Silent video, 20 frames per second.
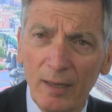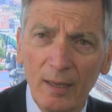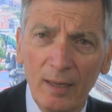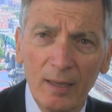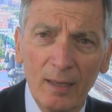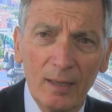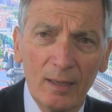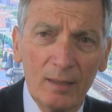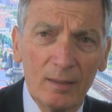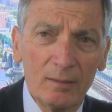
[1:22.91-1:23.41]

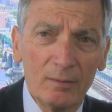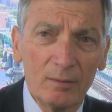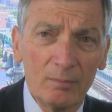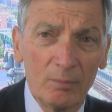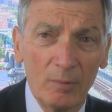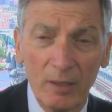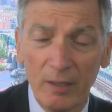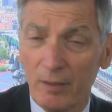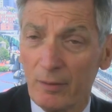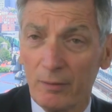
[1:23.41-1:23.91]
And
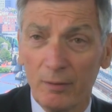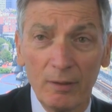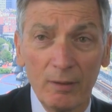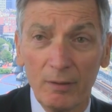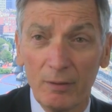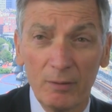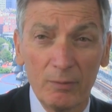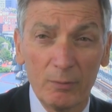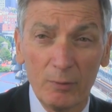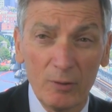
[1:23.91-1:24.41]
my other
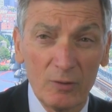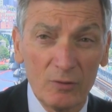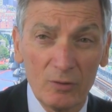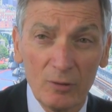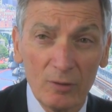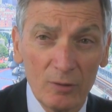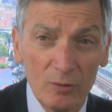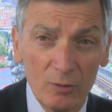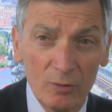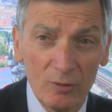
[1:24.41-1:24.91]
area of
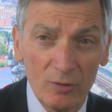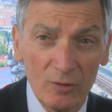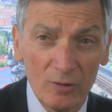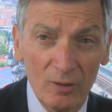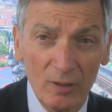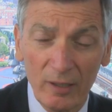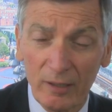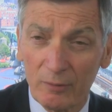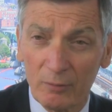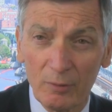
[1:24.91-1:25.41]
research is
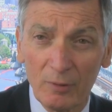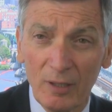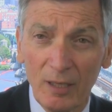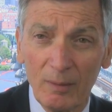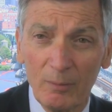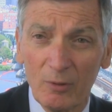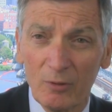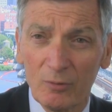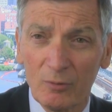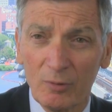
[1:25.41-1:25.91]

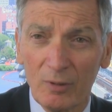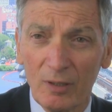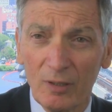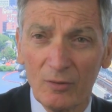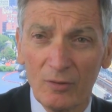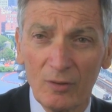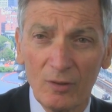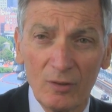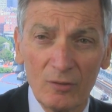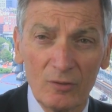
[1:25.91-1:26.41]
electrochemistry
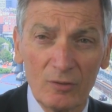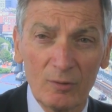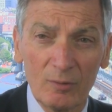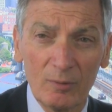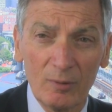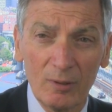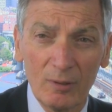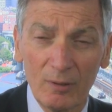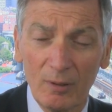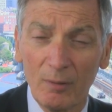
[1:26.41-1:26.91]
as it's
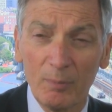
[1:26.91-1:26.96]
uh,